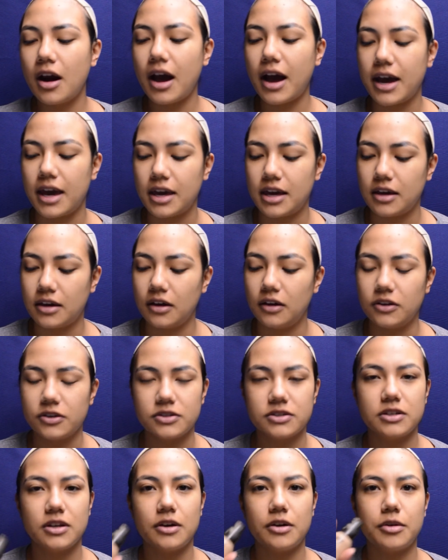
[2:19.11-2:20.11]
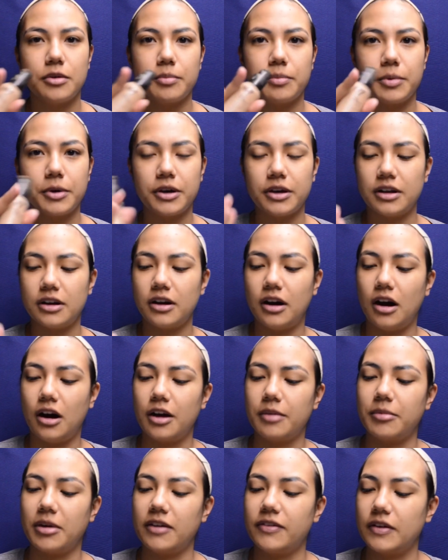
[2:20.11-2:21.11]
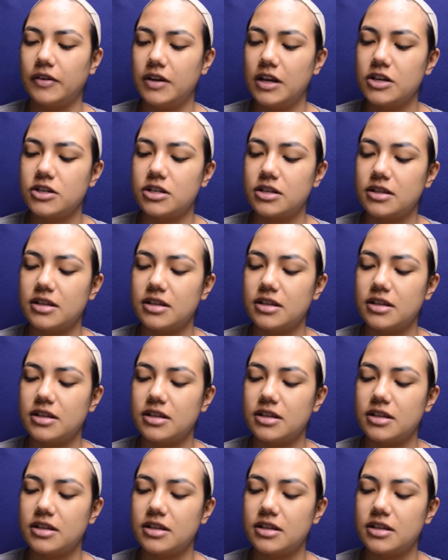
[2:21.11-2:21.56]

I also put on my foundation.